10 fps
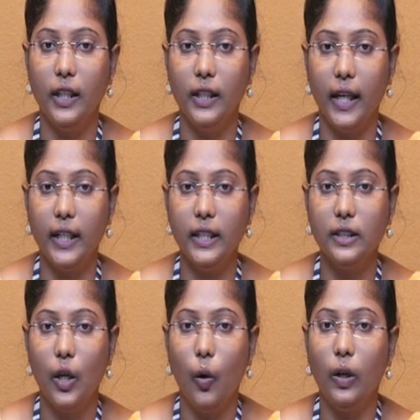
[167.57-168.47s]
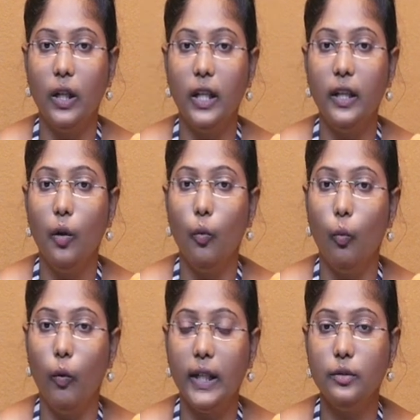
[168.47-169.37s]
That is, only
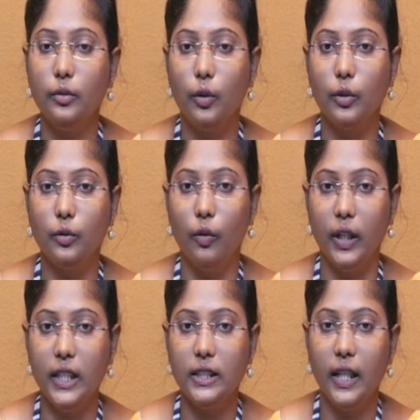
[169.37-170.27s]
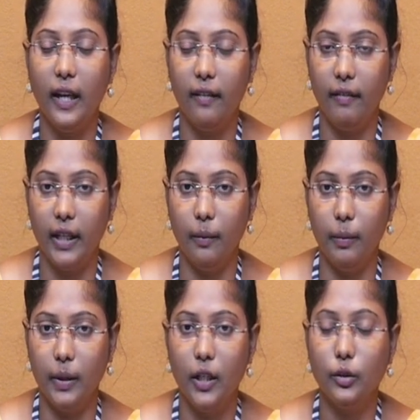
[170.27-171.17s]
one source node is available.